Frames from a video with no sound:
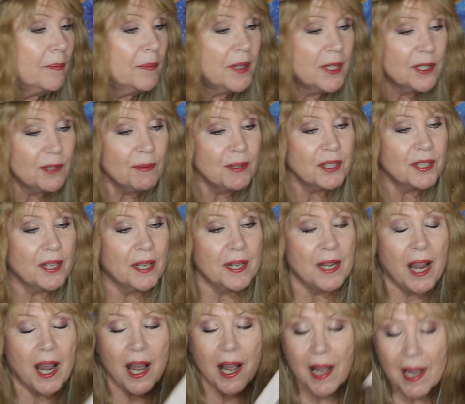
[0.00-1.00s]
This was
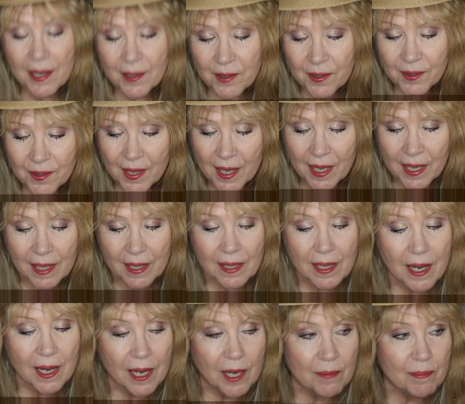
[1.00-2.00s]
an odd thing.
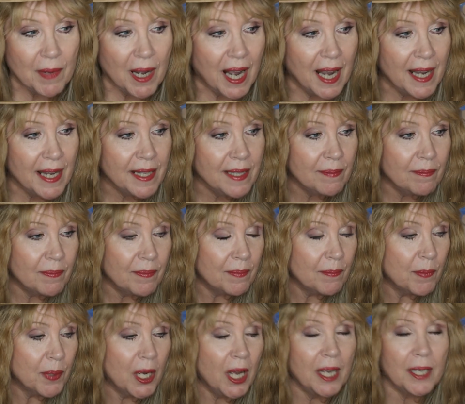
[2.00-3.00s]
I
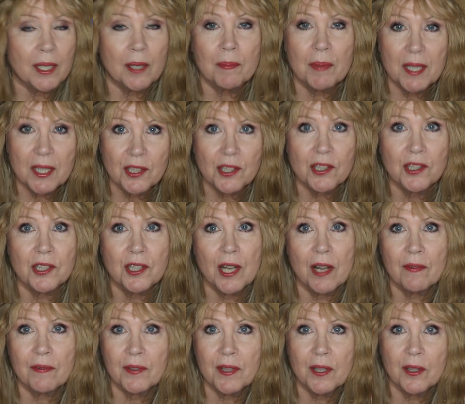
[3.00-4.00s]
bought a bunch of
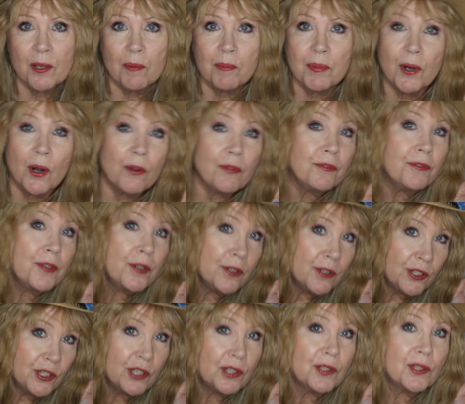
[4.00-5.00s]
stuff in the
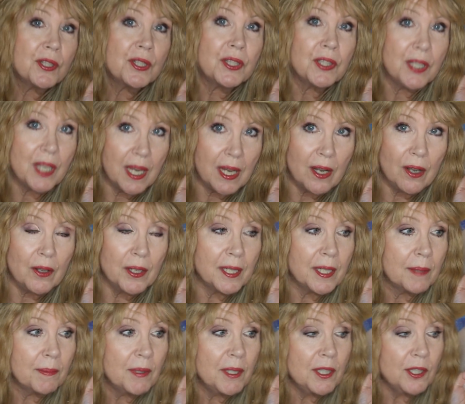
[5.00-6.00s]
Profusion sale,
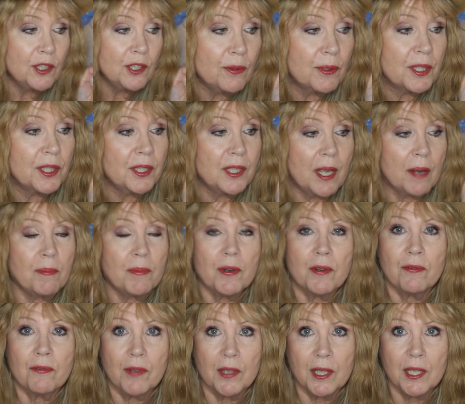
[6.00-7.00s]
and I'm going do a
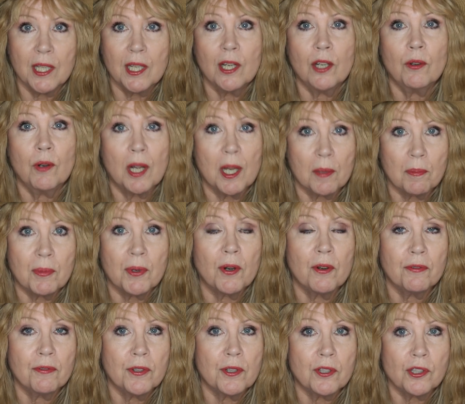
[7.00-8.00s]
separate video on
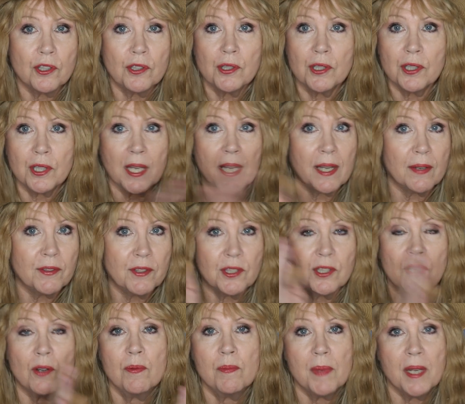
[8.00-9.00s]
Profusion because I have
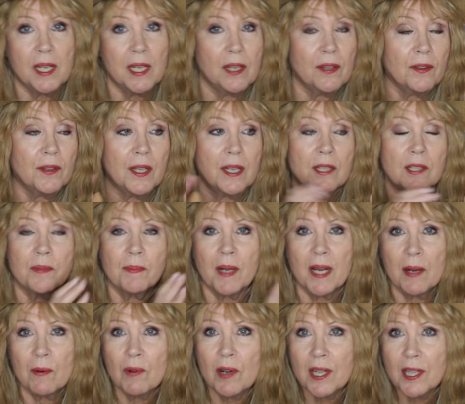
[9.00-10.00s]
so many things, but
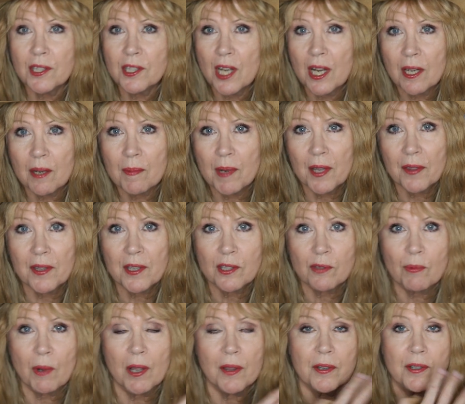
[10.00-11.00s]
I want to talk about
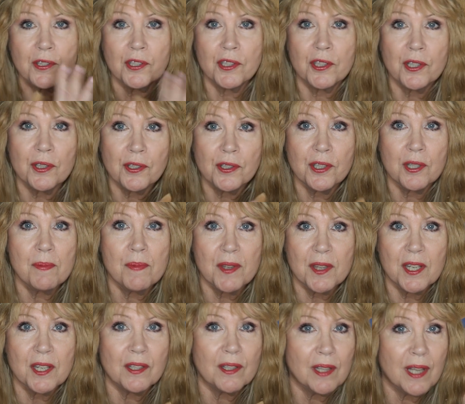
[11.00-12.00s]
this while there's still some of
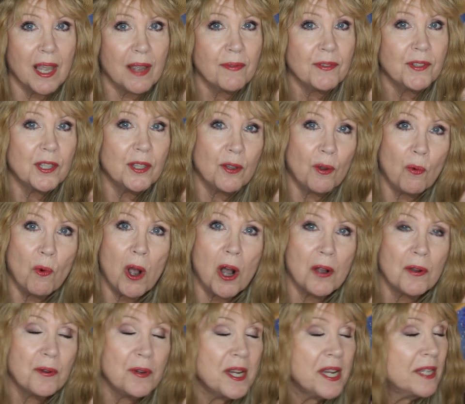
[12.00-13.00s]
these left in the
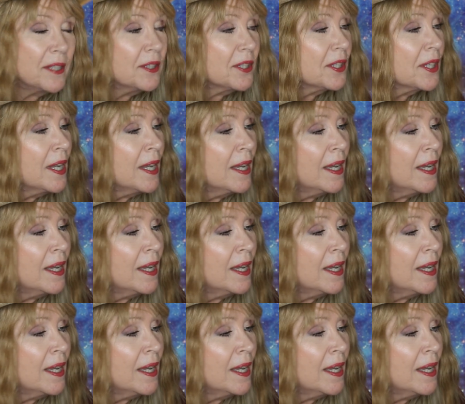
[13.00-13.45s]
Walgreens.